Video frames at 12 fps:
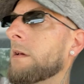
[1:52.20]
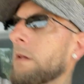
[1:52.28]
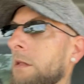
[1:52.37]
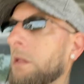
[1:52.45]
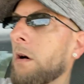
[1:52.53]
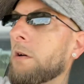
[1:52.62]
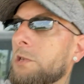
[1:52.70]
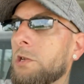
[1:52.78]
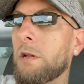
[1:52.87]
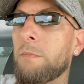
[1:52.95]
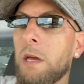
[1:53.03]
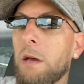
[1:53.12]
So it
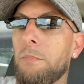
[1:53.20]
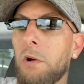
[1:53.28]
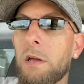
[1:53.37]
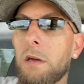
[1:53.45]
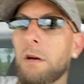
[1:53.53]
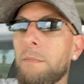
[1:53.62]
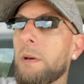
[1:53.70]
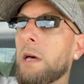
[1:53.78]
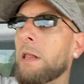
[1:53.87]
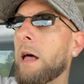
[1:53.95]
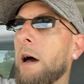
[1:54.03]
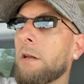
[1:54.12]
should be a pretty good bit
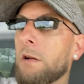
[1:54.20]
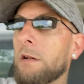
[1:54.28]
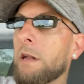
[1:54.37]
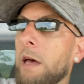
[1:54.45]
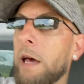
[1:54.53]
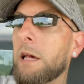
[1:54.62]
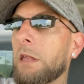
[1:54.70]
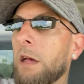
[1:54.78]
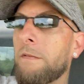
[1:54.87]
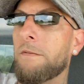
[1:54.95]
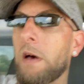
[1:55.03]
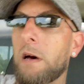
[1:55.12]
louder than the
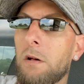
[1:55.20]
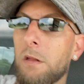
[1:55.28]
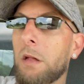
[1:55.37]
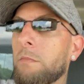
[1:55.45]
XFLs.